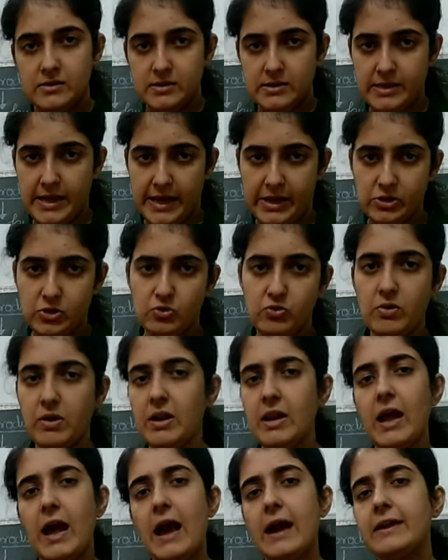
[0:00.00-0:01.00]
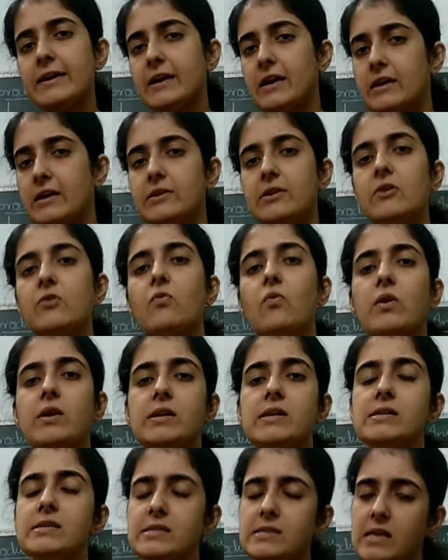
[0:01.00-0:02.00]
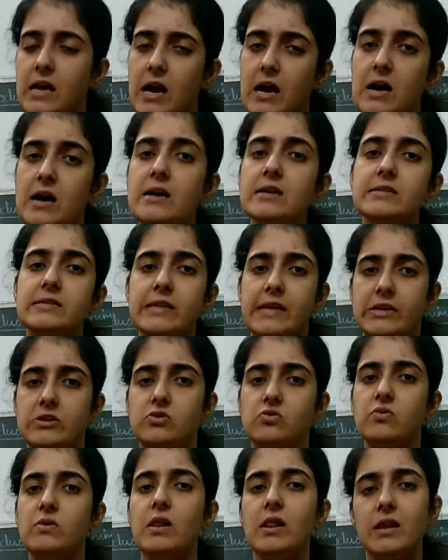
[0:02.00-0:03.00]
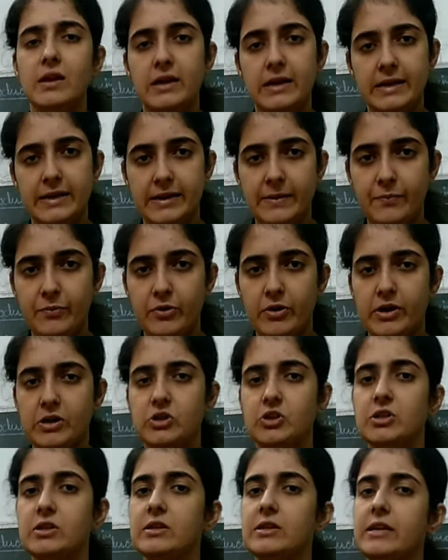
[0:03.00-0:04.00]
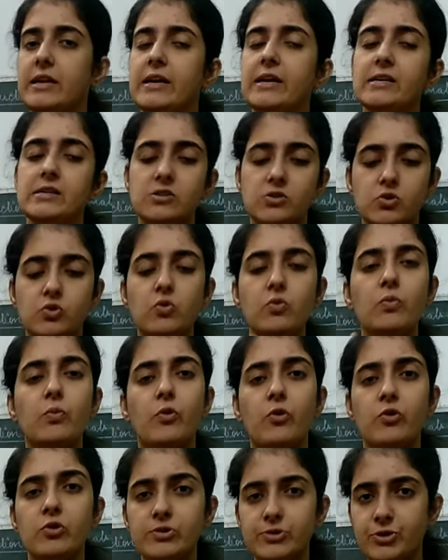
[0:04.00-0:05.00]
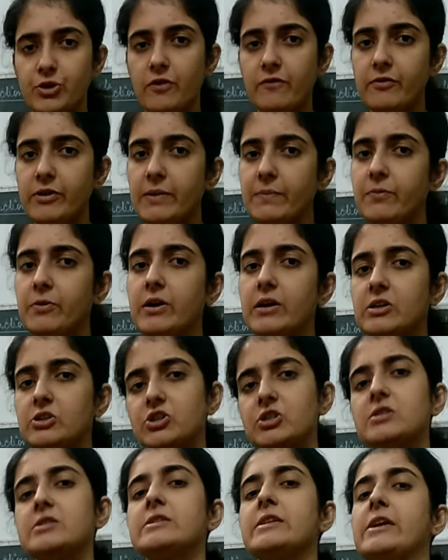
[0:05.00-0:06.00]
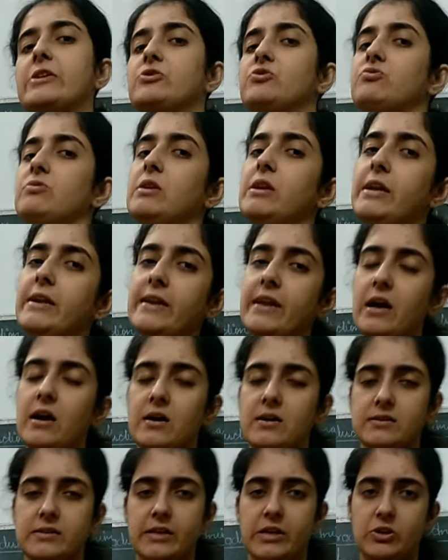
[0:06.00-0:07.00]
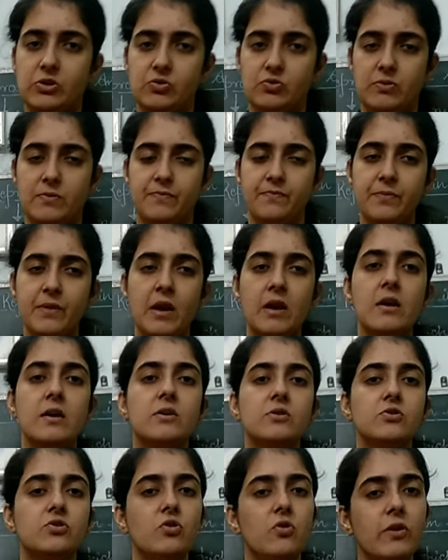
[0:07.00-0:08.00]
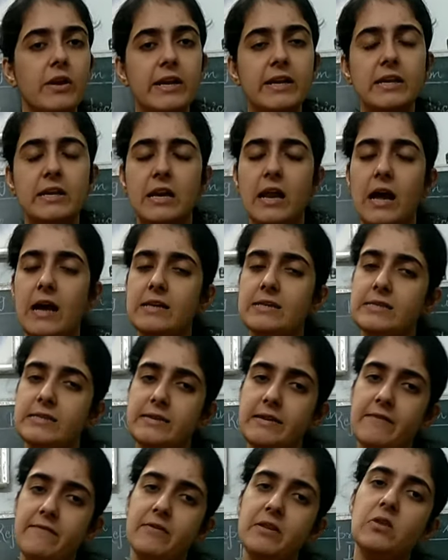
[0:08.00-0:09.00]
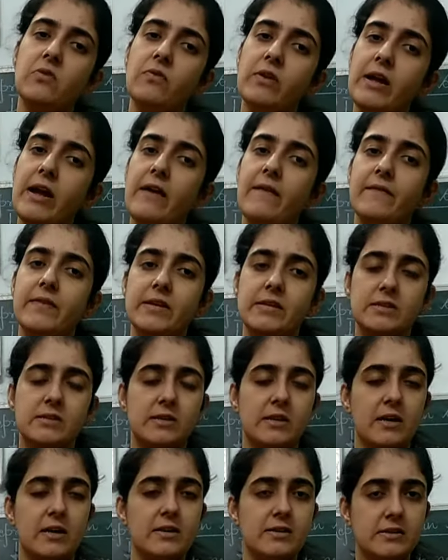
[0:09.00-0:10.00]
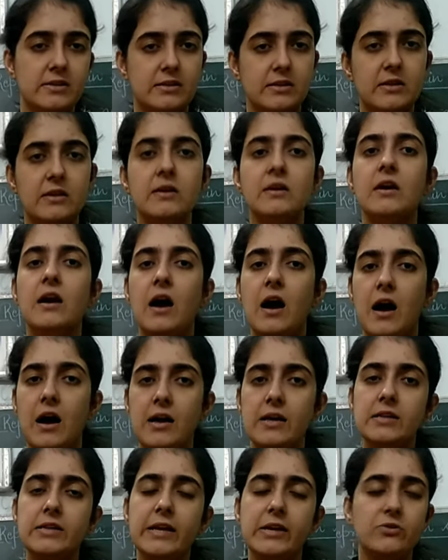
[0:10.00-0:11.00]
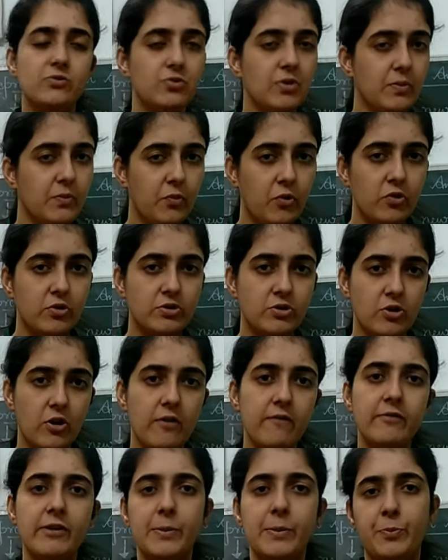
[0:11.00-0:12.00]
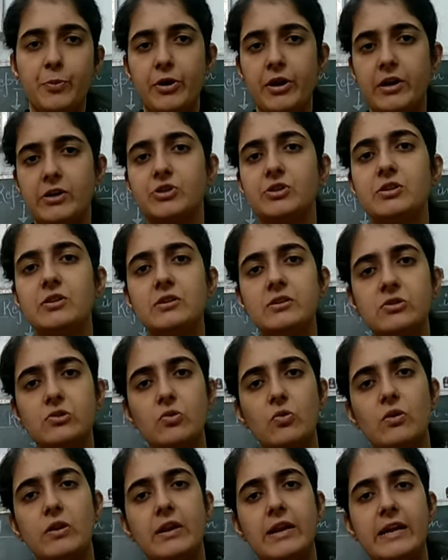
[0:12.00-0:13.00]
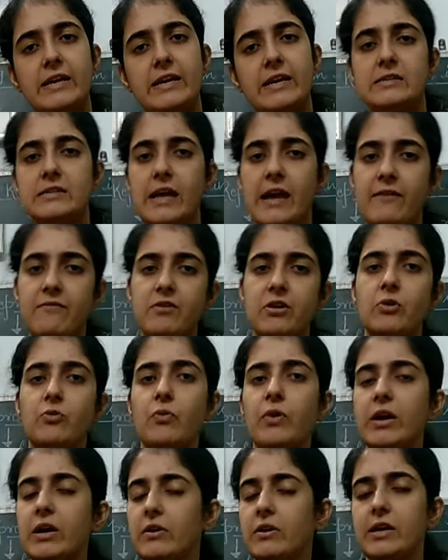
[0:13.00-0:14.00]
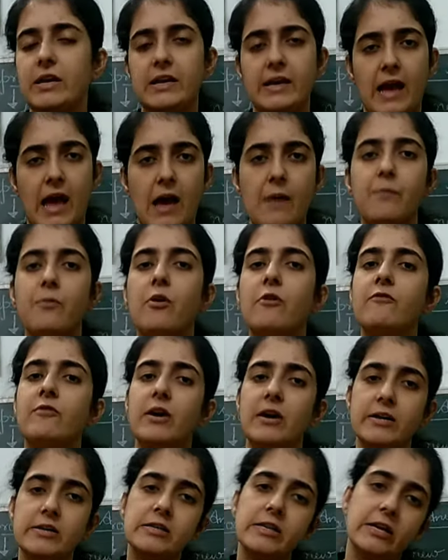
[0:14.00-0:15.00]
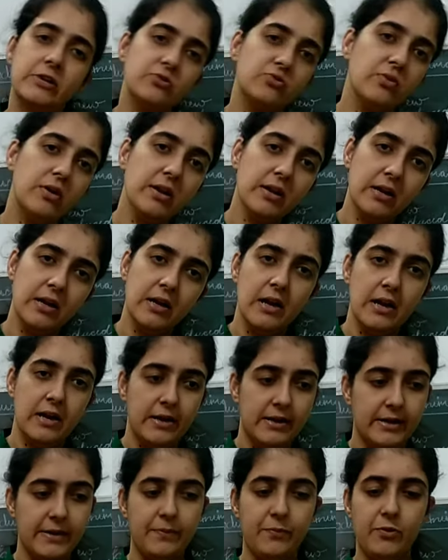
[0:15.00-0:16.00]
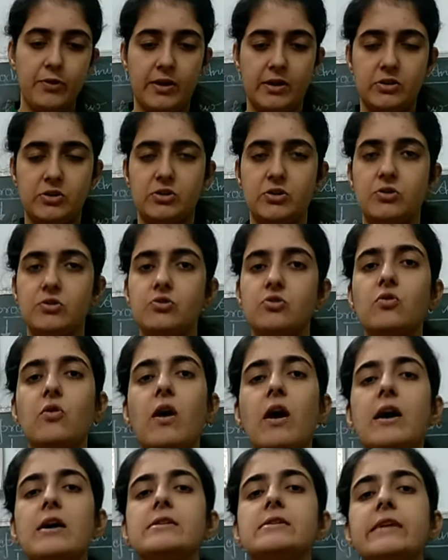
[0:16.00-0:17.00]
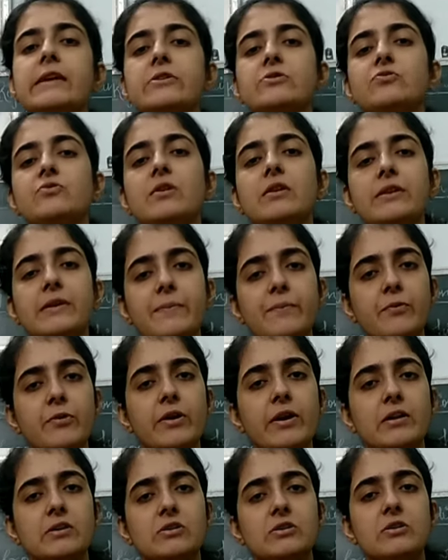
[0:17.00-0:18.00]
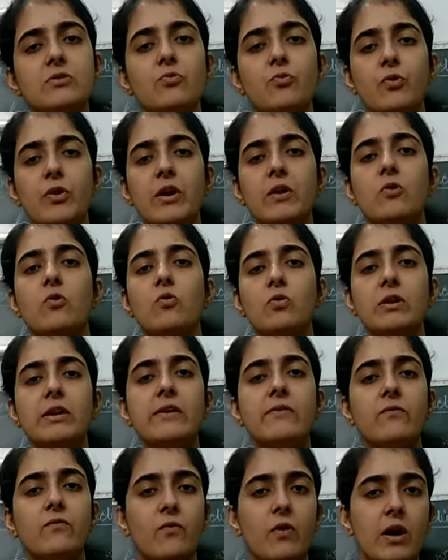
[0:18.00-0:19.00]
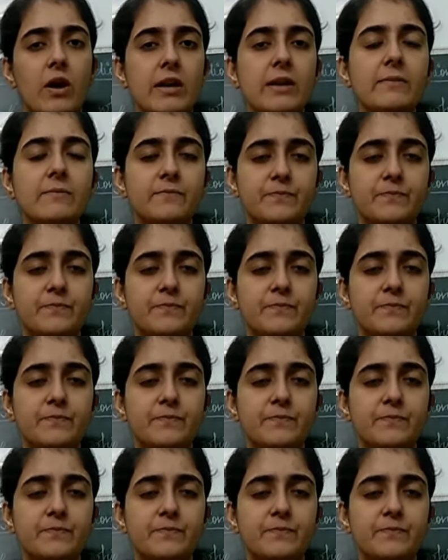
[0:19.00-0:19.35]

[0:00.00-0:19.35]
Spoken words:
sexual and other one is asexual reproduction. There is two modes of reproduction, sexual and asexual. So in class 7th we have discussed asexual modes of reproduction. So let's have a quick recap of asexual reproduction. So asexual reproduction where only one